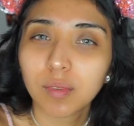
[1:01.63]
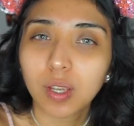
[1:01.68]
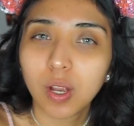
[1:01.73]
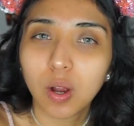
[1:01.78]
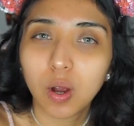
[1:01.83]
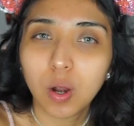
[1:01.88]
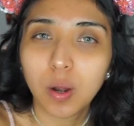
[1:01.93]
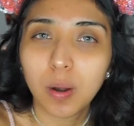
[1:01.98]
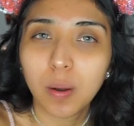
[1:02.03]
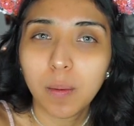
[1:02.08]

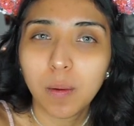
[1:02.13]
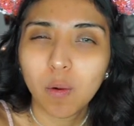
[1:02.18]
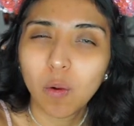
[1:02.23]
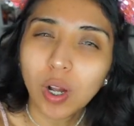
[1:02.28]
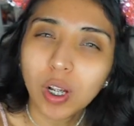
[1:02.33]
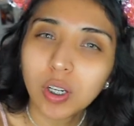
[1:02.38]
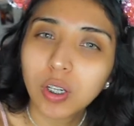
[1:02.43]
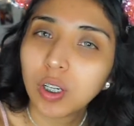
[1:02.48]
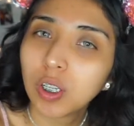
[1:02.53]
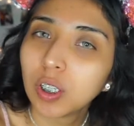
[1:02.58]
Or
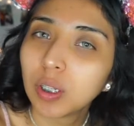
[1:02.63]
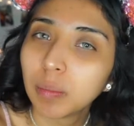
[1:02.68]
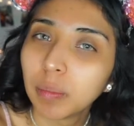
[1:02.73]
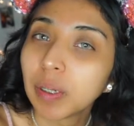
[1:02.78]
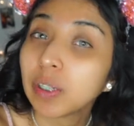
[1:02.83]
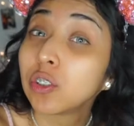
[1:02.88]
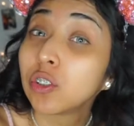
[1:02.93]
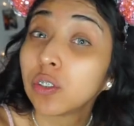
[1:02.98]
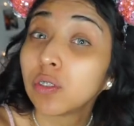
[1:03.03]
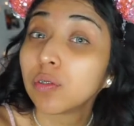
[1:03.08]
what color
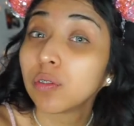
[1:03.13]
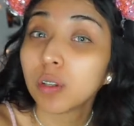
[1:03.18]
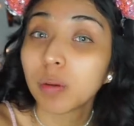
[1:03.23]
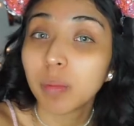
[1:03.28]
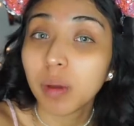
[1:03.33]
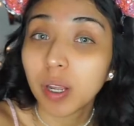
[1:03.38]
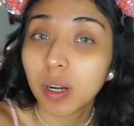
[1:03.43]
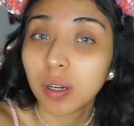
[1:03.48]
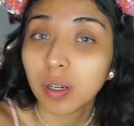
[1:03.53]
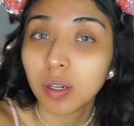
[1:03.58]
makes you feel
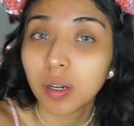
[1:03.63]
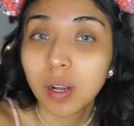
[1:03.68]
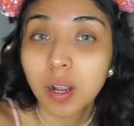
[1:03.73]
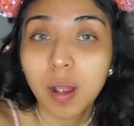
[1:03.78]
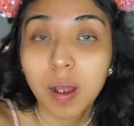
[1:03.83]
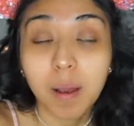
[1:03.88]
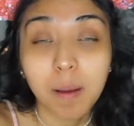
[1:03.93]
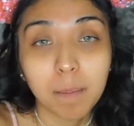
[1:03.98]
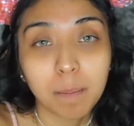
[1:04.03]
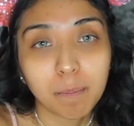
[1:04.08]
better?
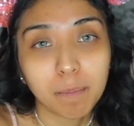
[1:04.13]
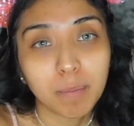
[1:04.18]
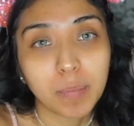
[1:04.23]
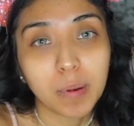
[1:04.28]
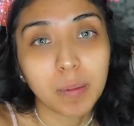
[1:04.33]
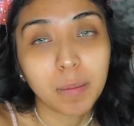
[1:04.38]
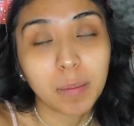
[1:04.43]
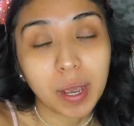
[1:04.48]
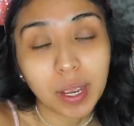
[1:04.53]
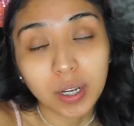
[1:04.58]

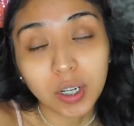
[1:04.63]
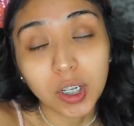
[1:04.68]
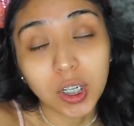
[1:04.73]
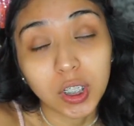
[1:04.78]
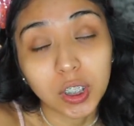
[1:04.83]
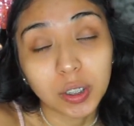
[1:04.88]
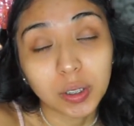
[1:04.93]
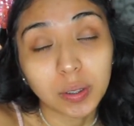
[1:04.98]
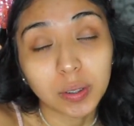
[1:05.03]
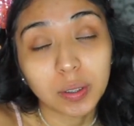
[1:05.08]
But my
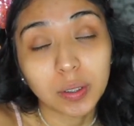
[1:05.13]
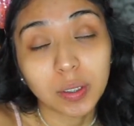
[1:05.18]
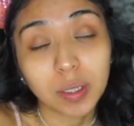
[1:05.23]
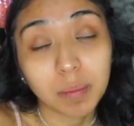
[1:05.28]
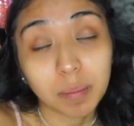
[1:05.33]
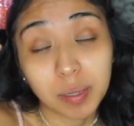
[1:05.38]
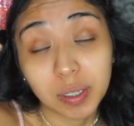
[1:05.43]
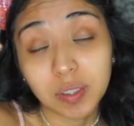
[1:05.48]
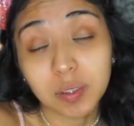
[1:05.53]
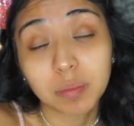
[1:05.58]
color that
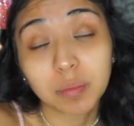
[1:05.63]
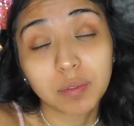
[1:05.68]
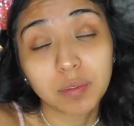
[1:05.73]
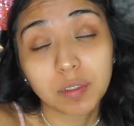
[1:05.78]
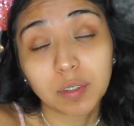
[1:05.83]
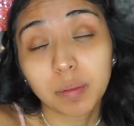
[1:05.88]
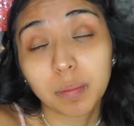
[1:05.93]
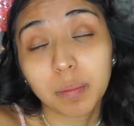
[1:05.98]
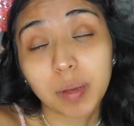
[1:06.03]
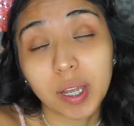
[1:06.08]
makes me
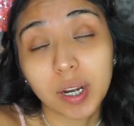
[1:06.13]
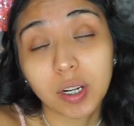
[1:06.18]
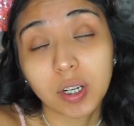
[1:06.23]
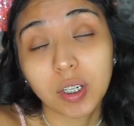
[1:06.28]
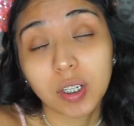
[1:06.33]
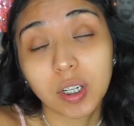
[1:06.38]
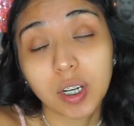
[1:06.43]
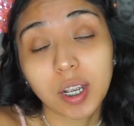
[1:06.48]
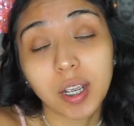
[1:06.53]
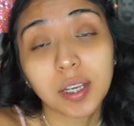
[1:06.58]
feel
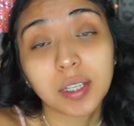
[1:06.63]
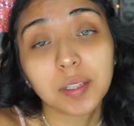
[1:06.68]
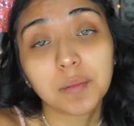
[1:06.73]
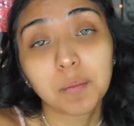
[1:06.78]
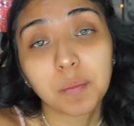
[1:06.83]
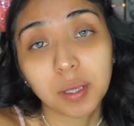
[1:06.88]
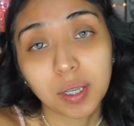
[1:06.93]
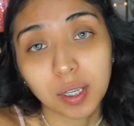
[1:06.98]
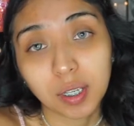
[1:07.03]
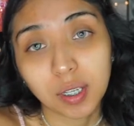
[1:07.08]
better is
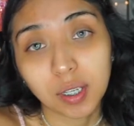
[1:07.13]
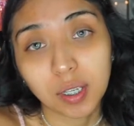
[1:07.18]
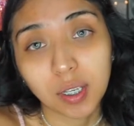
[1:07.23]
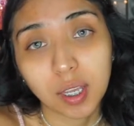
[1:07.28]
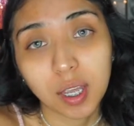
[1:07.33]
pink.